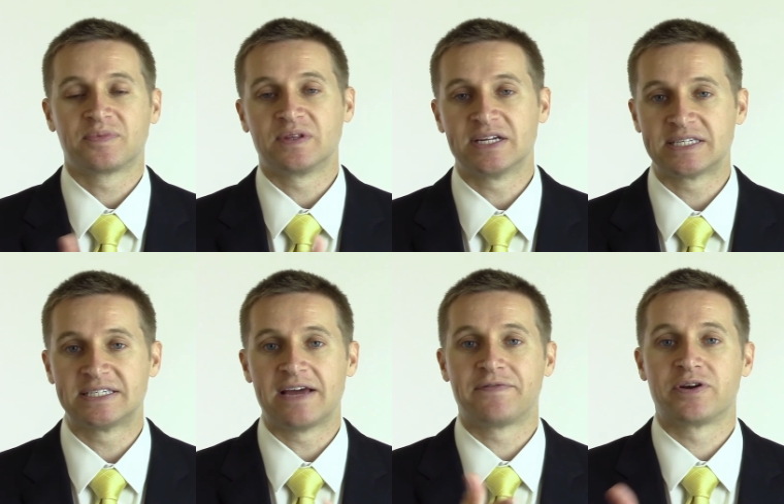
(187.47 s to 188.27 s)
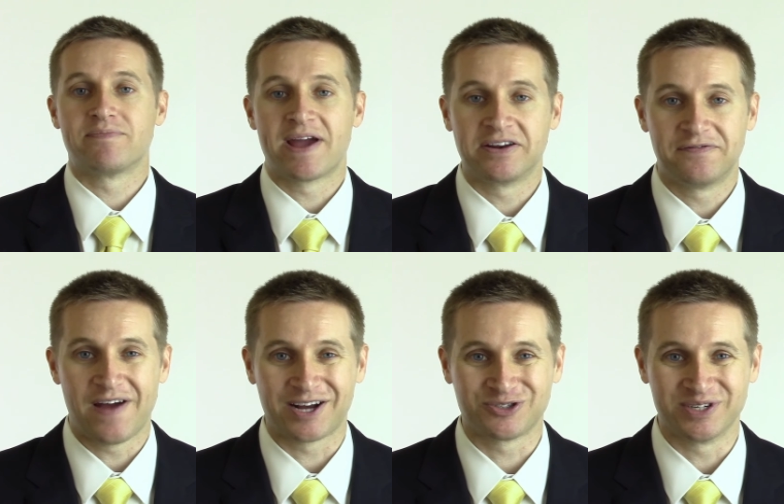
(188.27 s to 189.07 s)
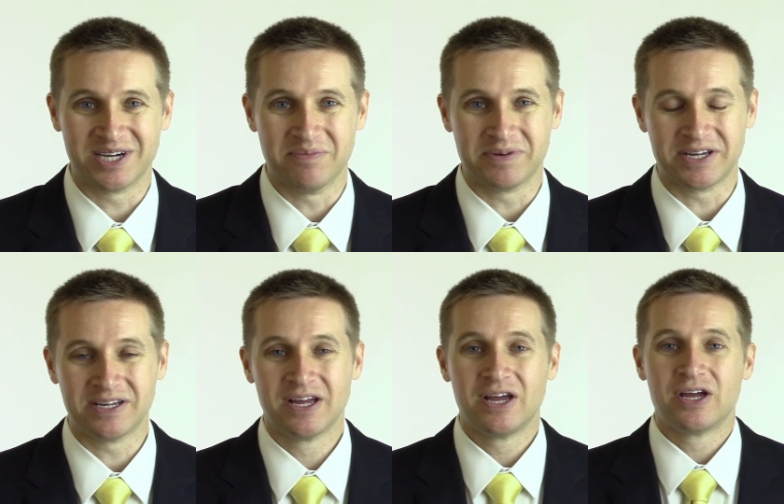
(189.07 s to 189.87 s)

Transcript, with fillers: let's say for your manufacturing company,